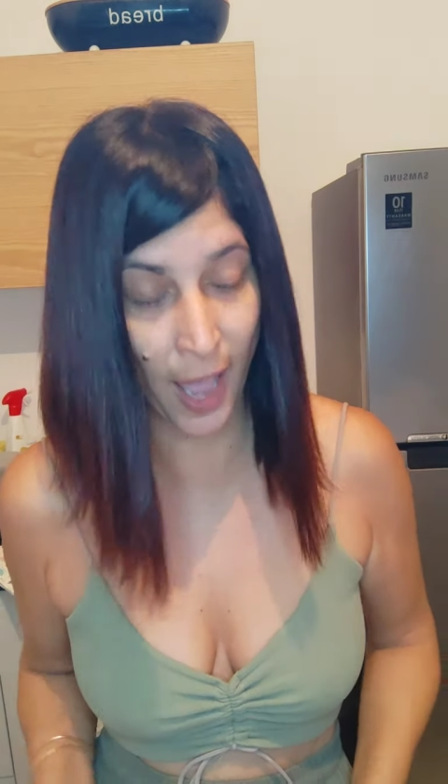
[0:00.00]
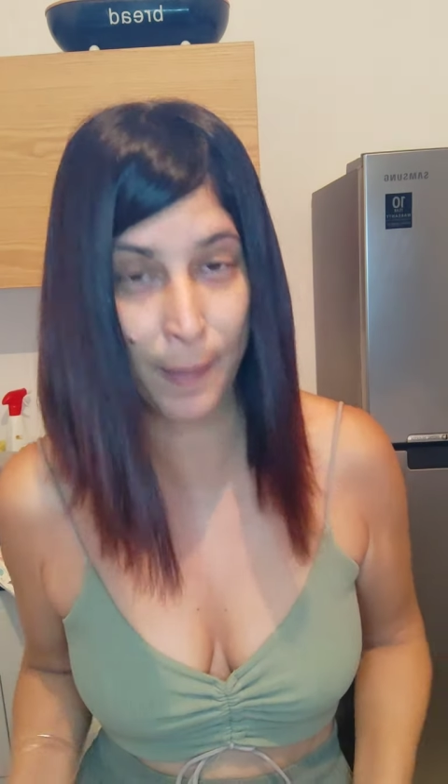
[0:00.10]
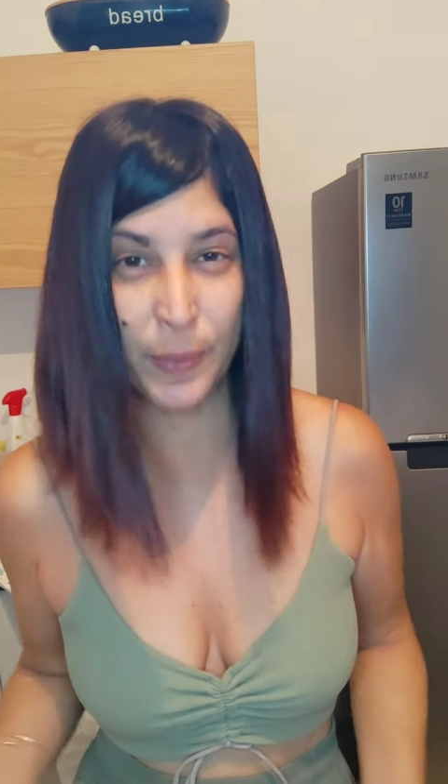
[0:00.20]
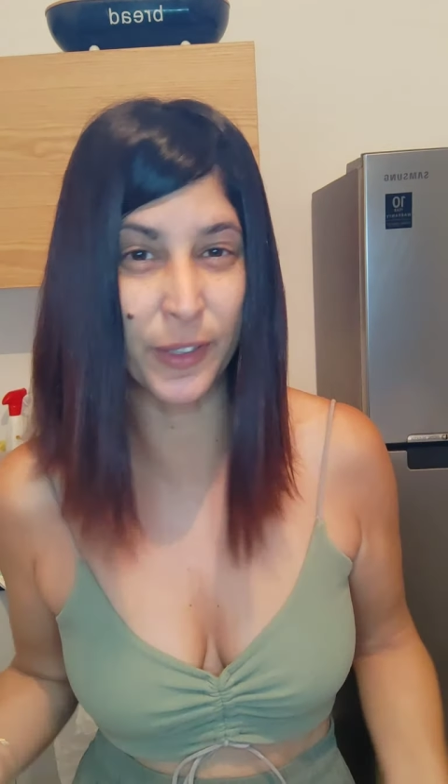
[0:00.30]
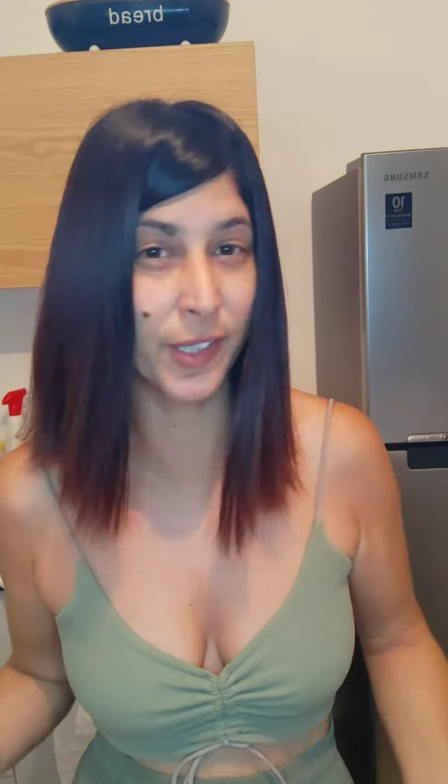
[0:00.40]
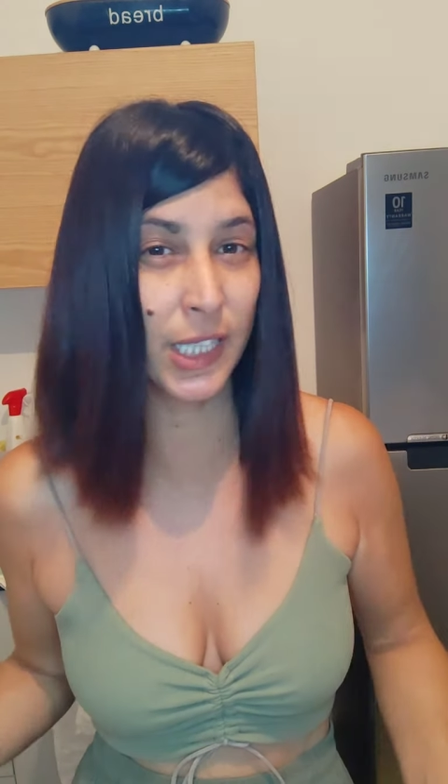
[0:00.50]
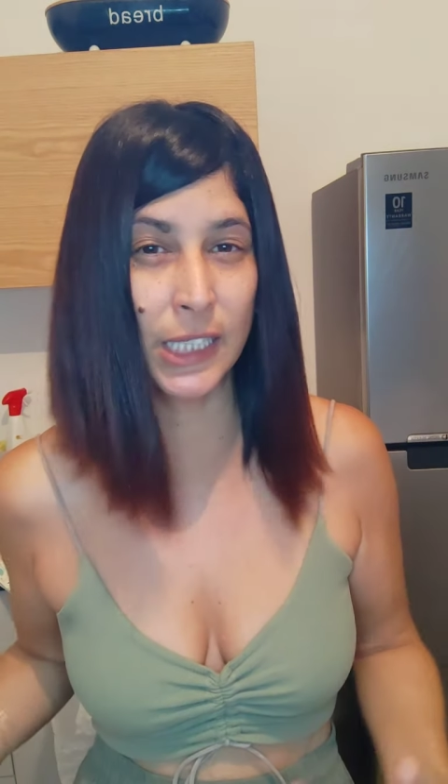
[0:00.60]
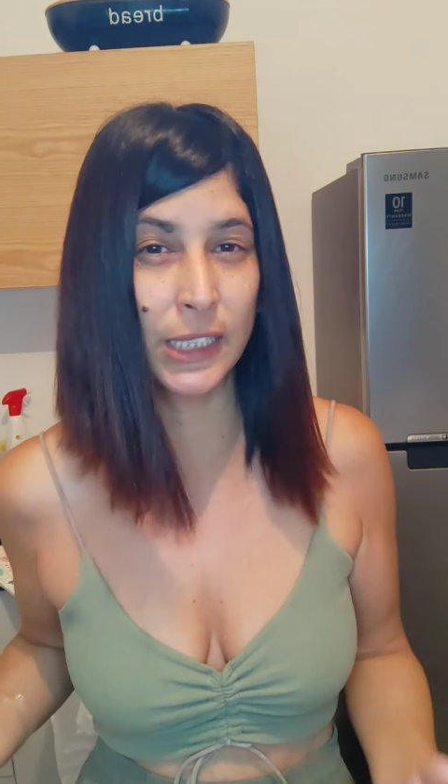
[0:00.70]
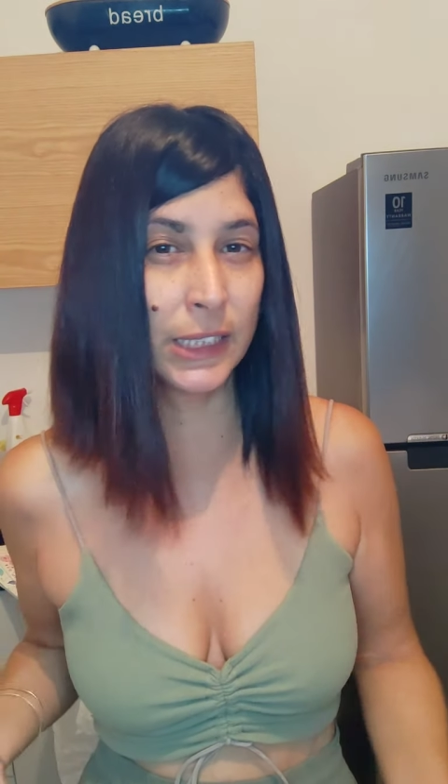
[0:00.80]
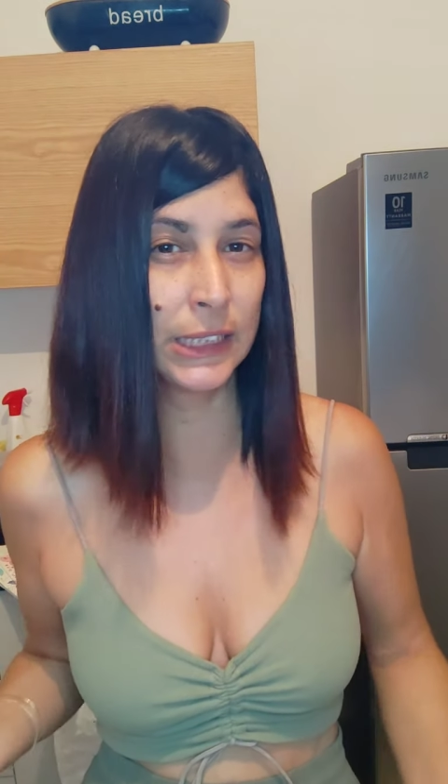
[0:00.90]
I
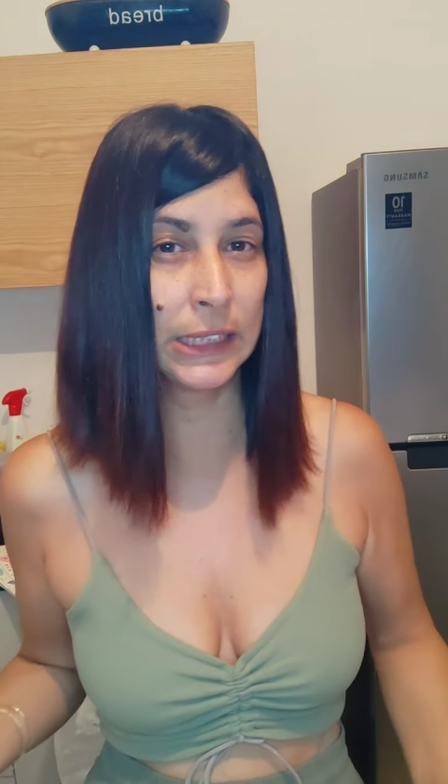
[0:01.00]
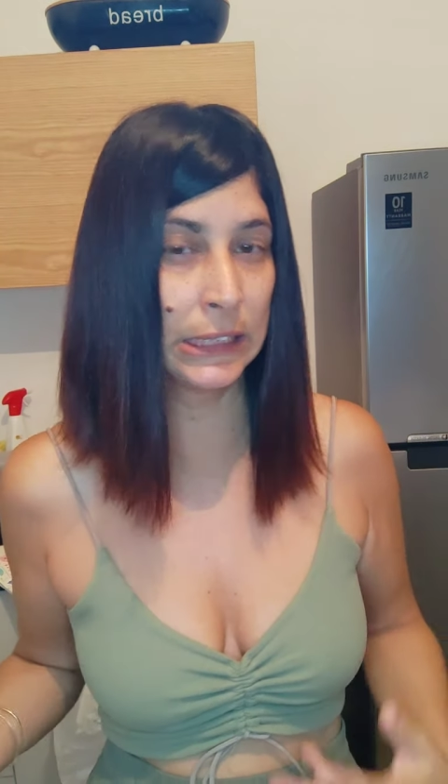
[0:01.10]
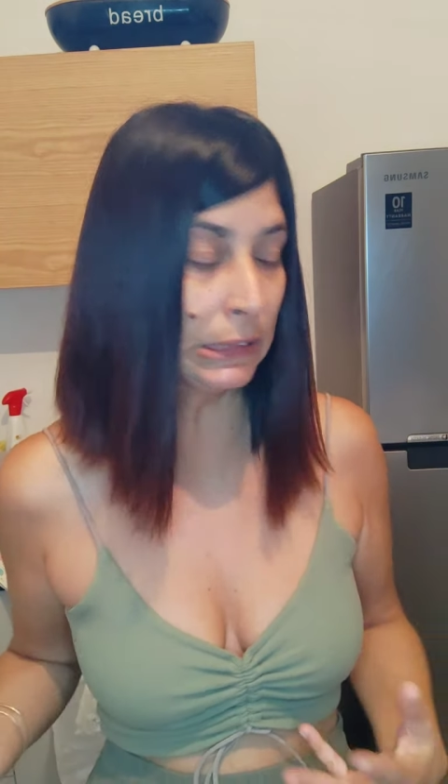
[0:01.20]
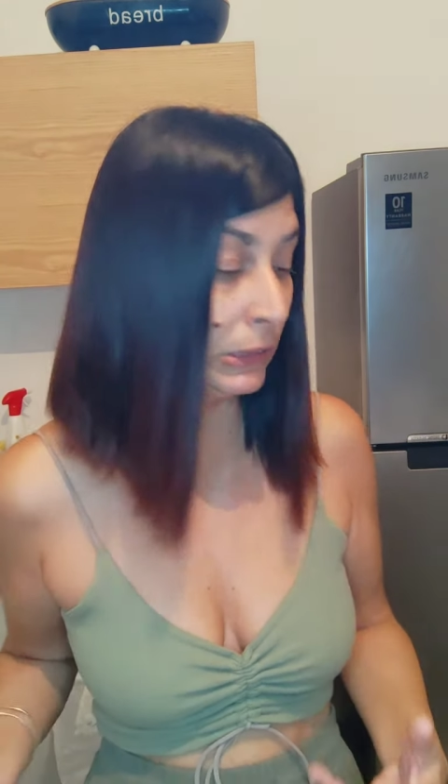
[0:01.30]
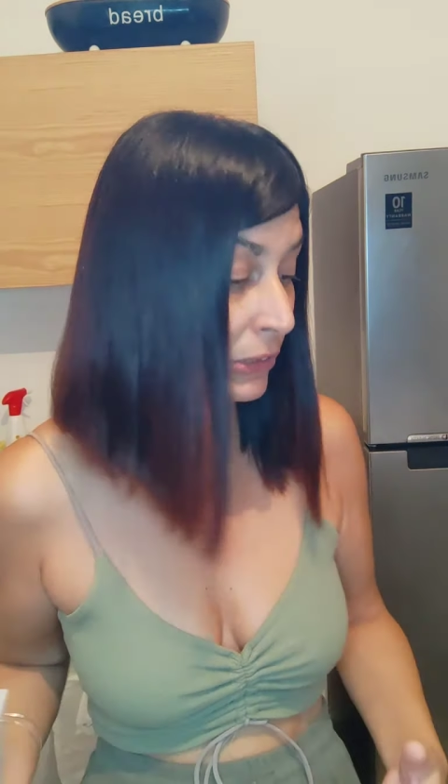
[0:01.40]
personally